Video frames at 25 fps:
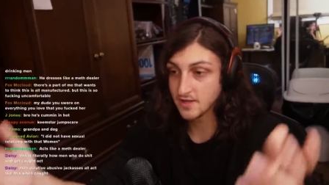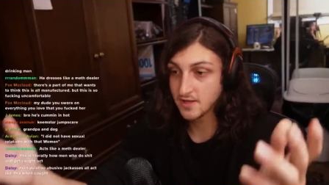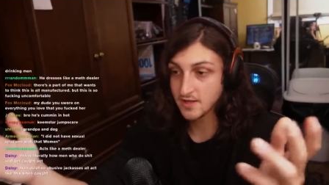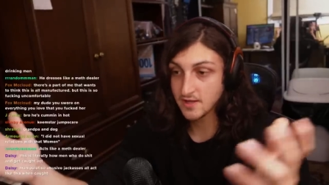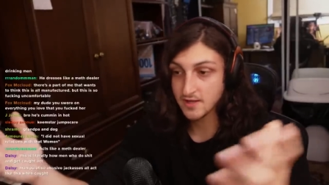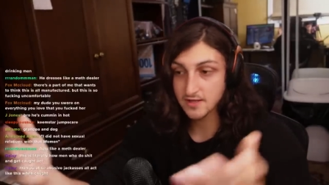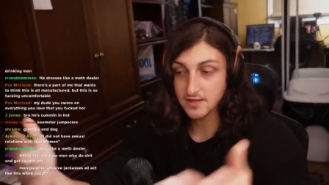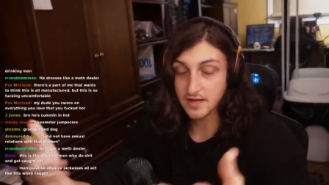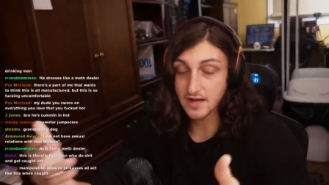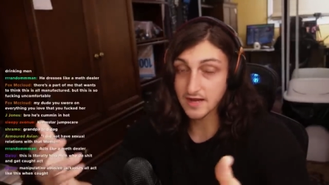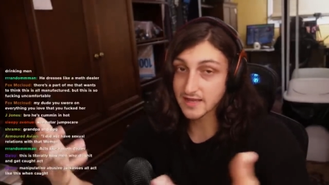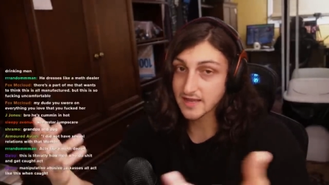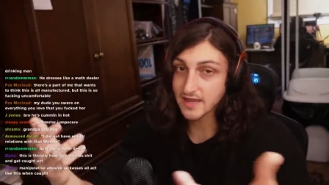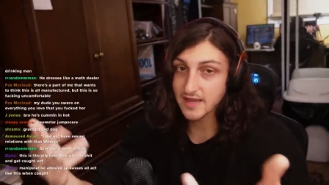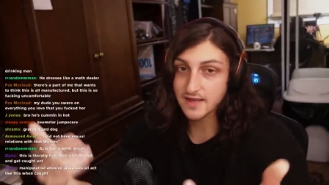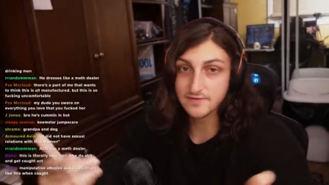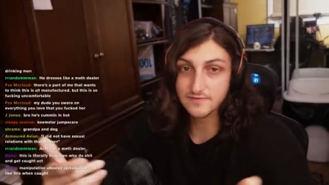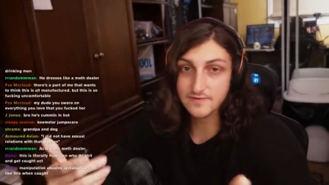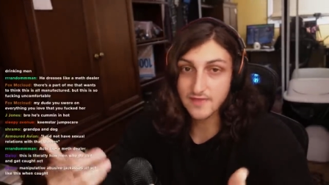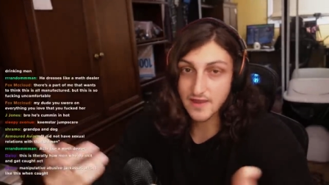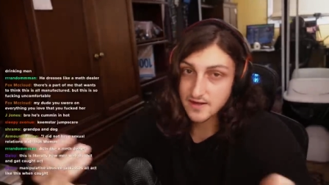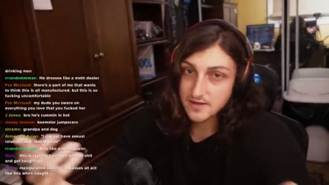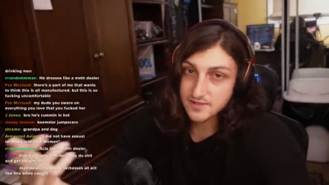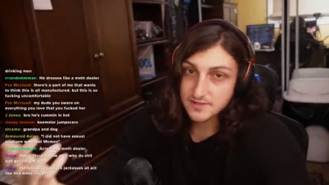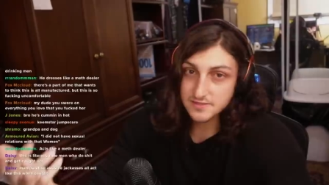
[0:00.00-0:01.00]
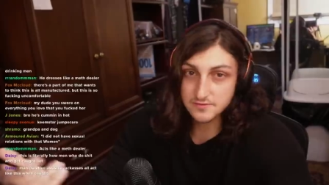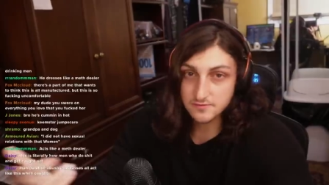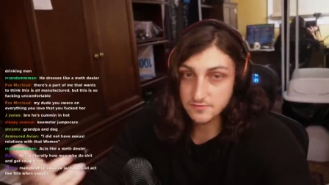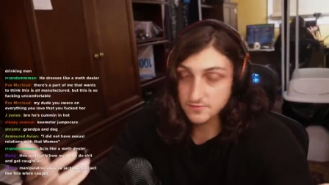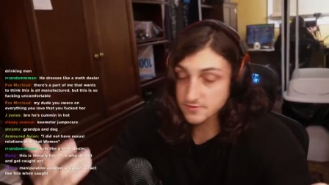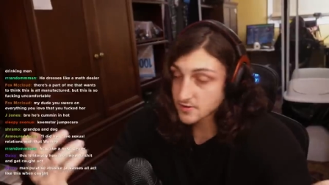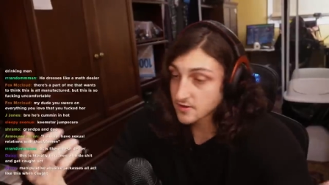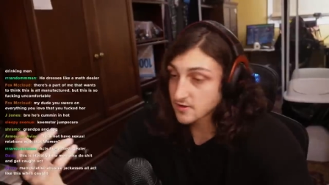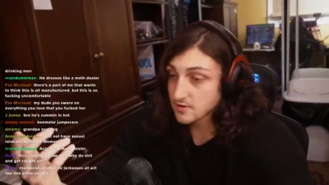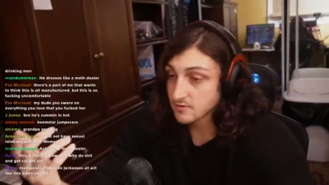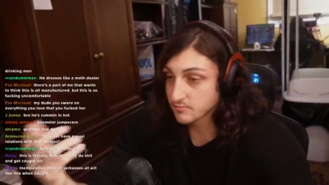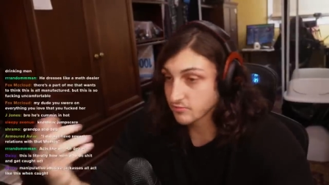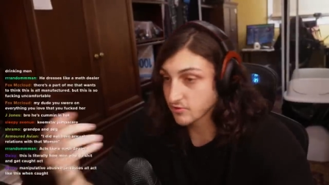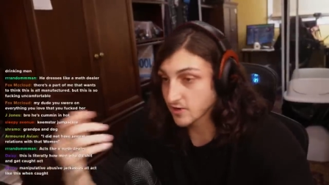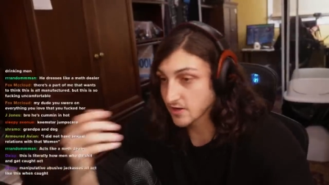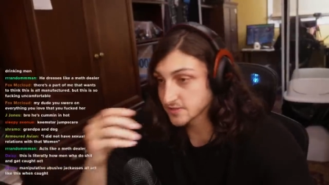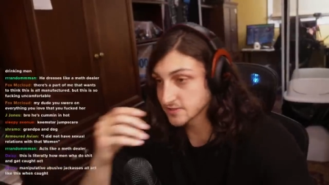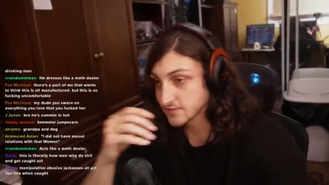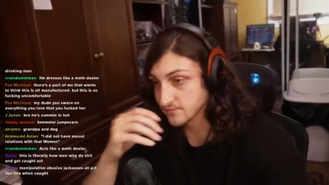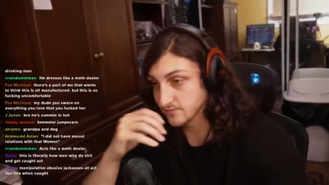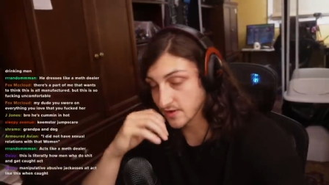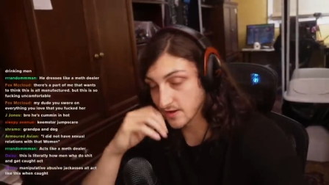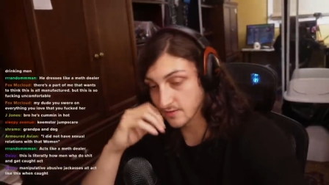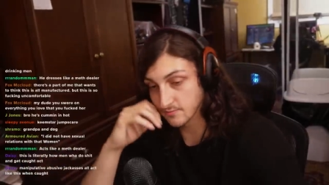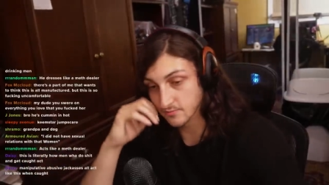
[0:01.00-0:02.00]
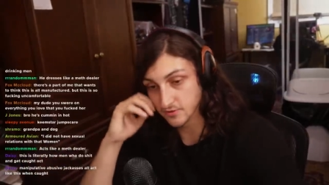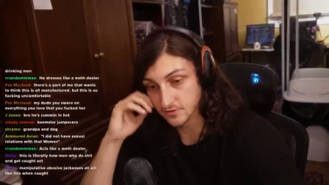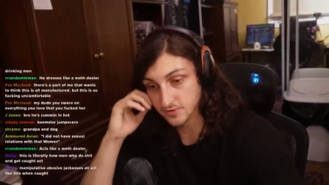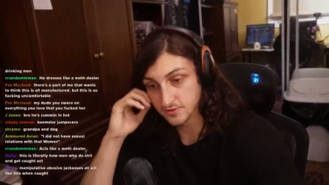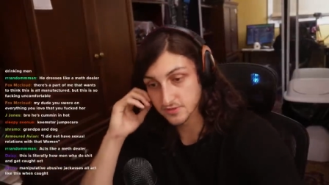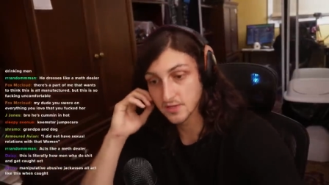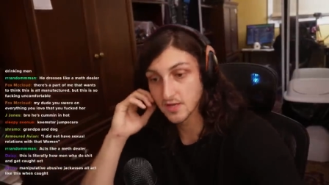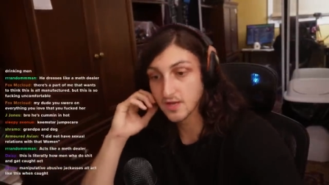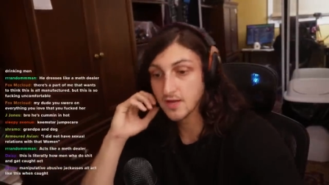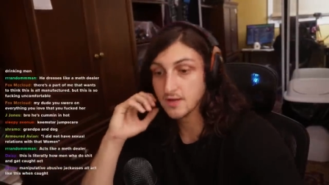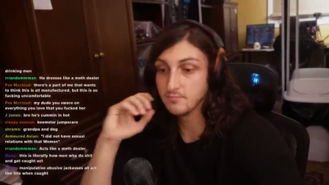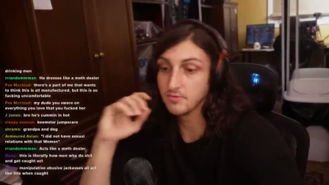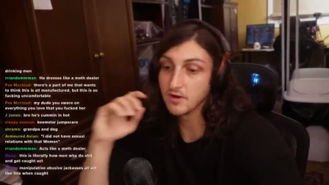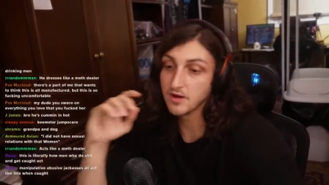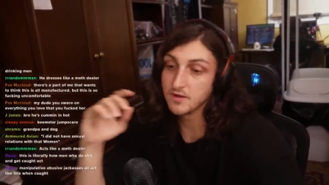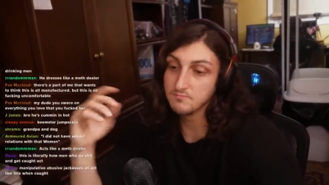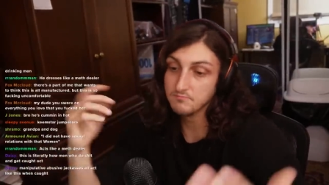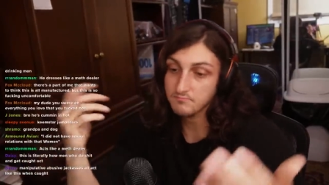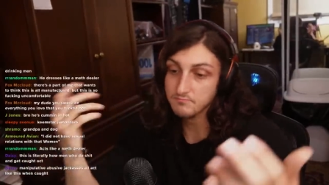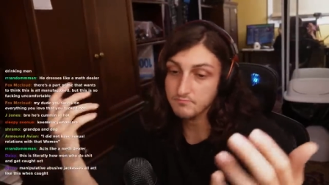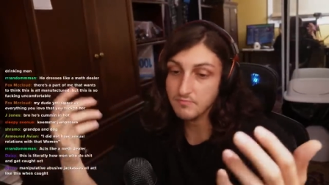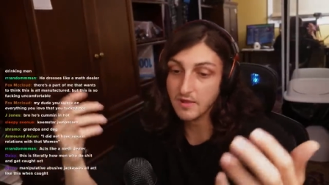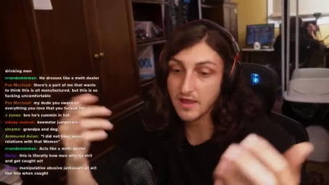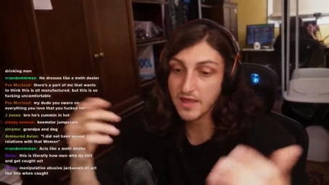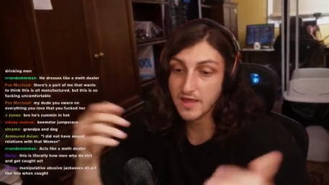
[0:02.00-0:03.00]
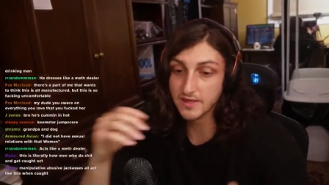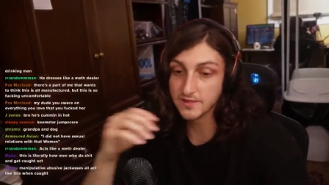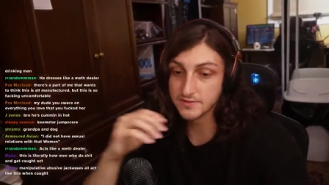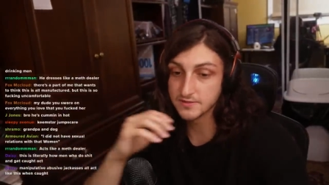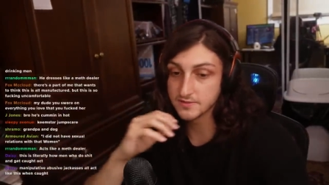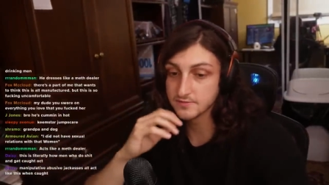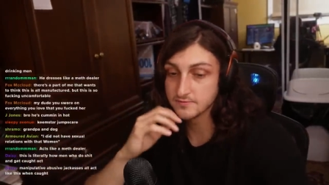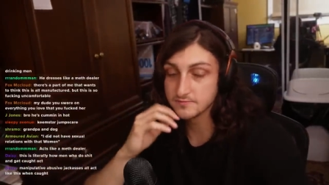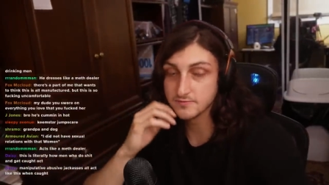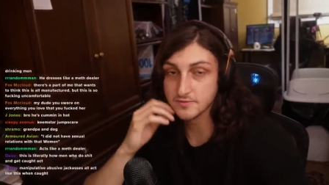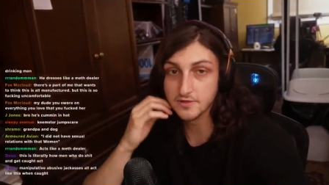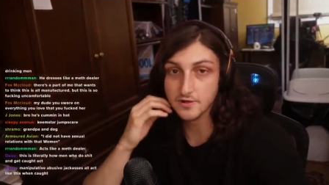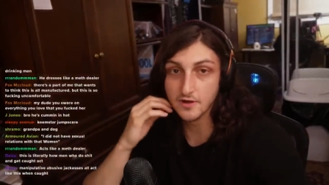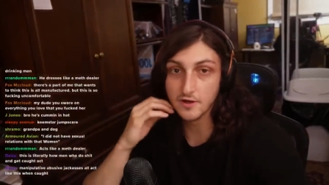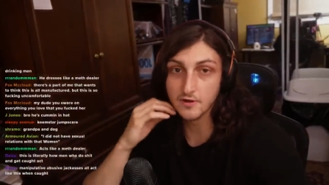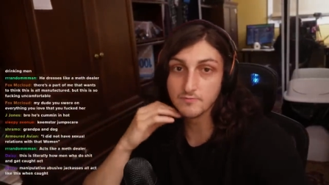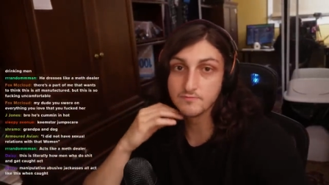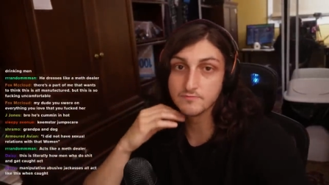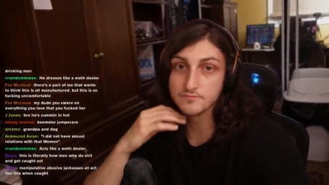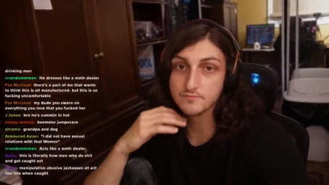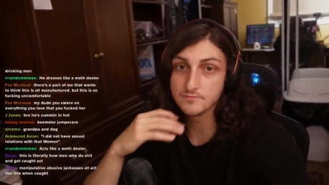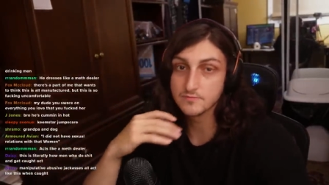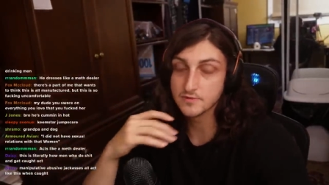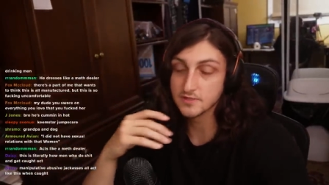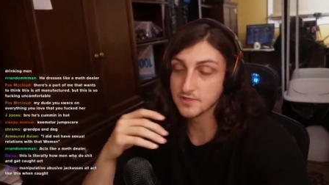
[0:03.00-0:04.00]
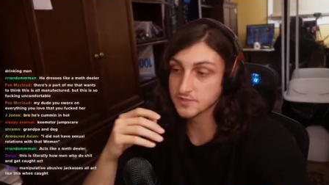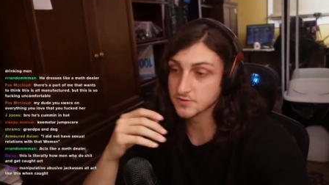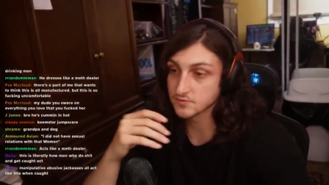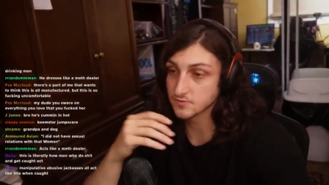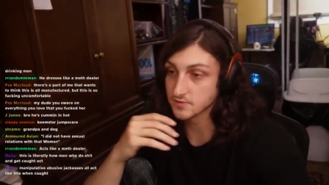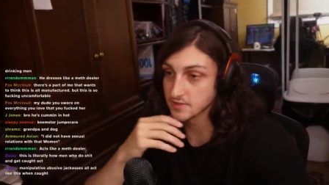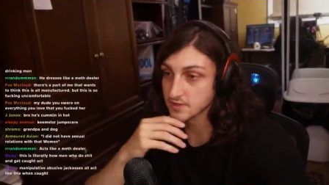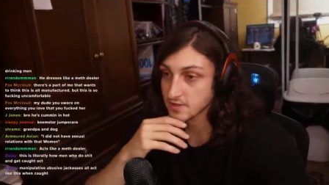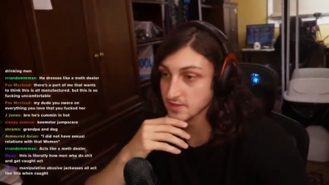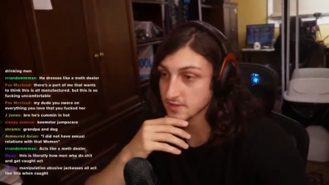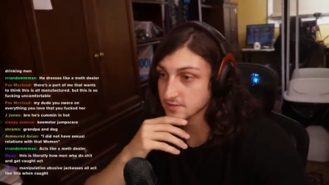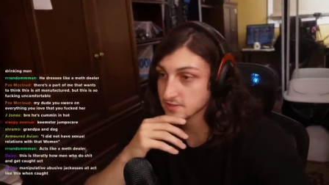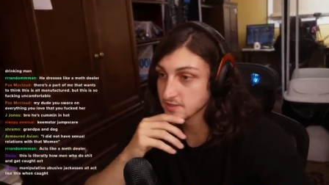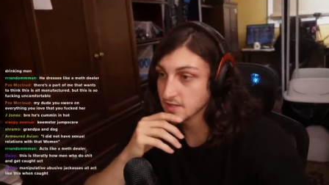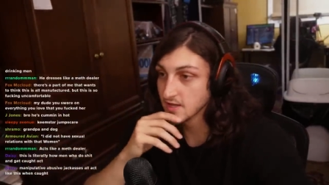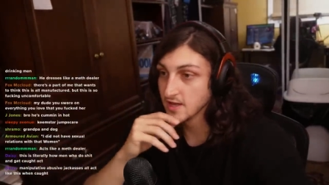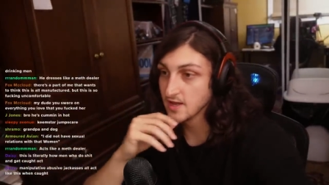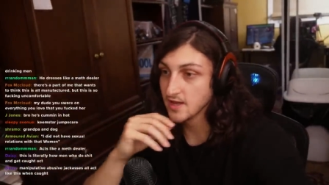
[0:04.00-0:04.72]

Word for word: Again, that is those are impressive numbers, but banned, you know, it is what it is.